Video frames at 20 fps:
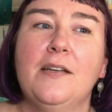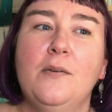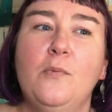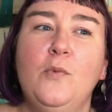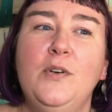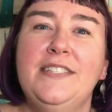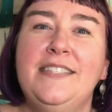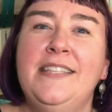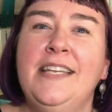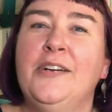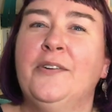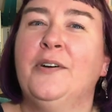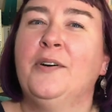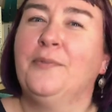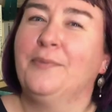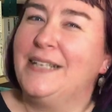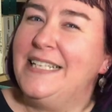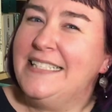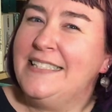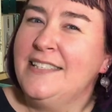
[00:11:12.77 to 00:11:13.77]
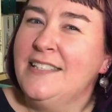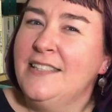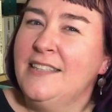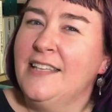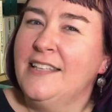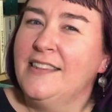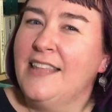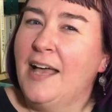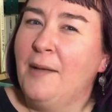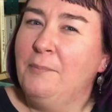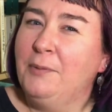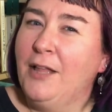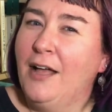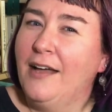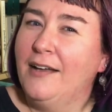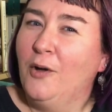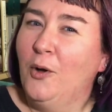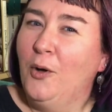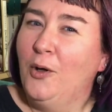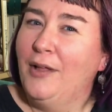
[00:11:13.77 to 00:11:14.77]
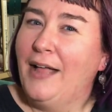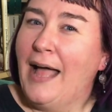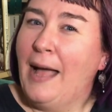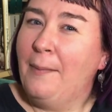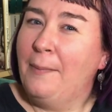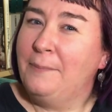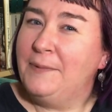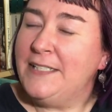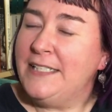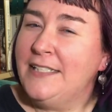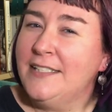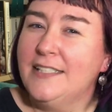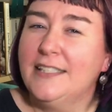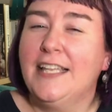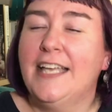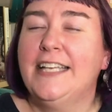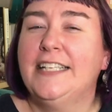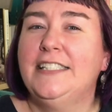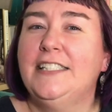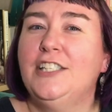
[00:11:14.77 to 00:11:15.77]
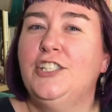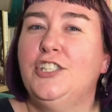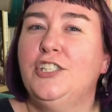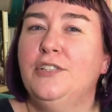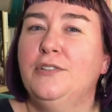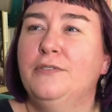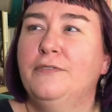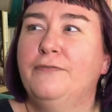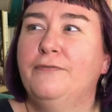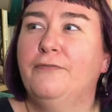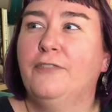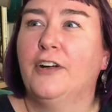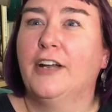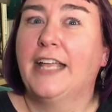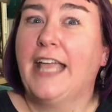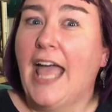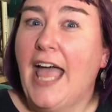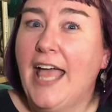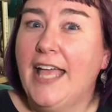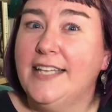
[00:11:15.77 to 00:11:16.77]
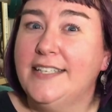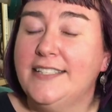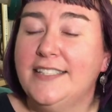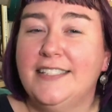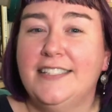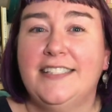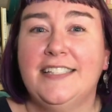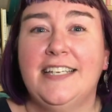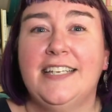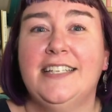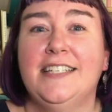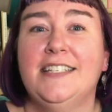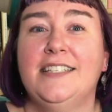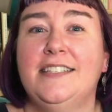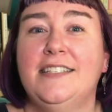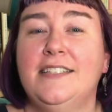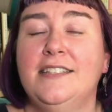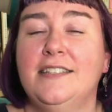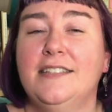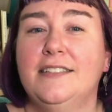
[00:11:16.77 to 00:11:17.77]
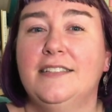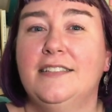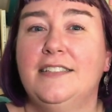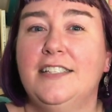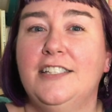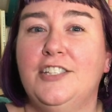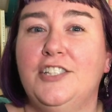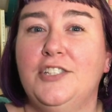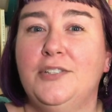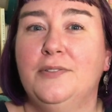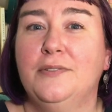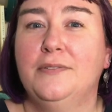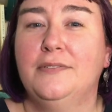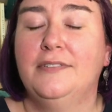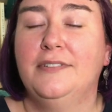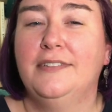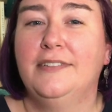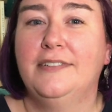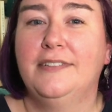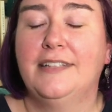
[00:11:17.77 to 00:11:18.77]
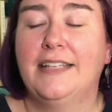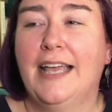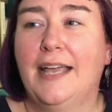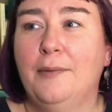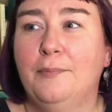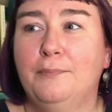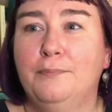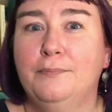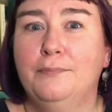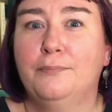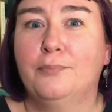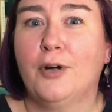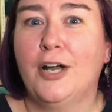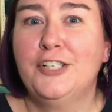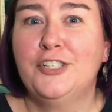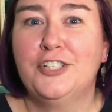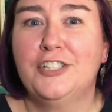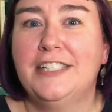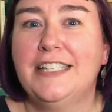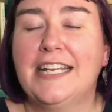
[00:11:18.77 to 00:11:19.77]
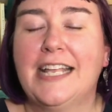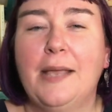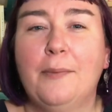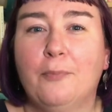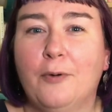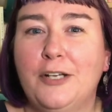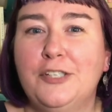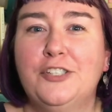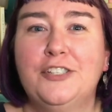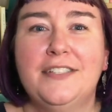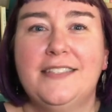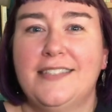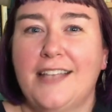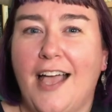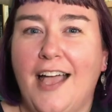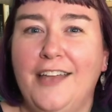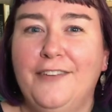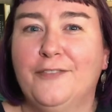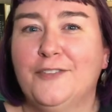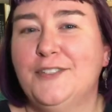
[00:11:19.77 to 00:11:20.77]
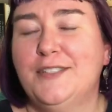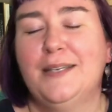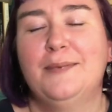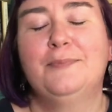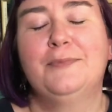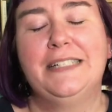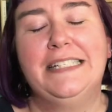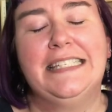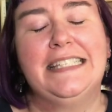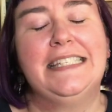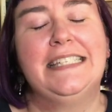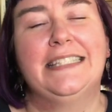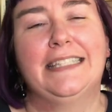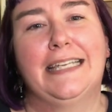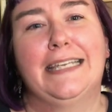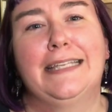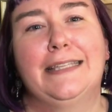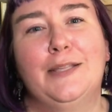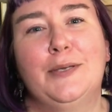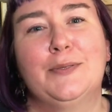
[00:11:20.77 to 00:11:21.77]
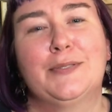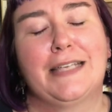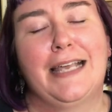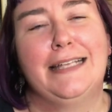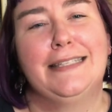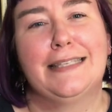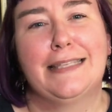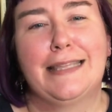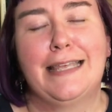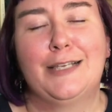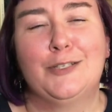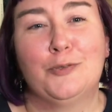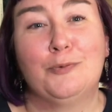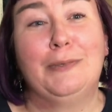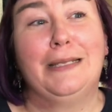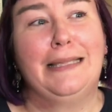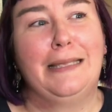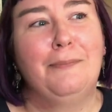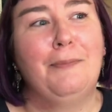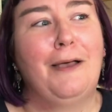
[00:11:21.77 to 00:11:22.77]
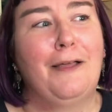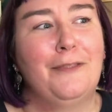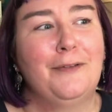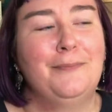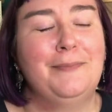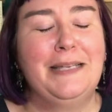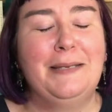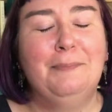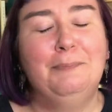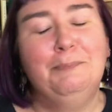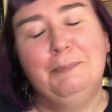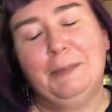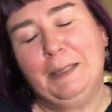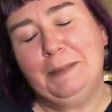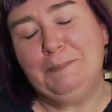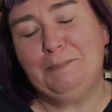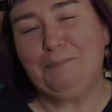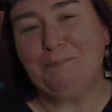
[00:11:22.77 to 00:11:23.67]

was there a reason that that plot hole happened? Like, did you forget? Did you get brushed? Did it get brushed aside for some reason? Like those kinds of things really bother me, but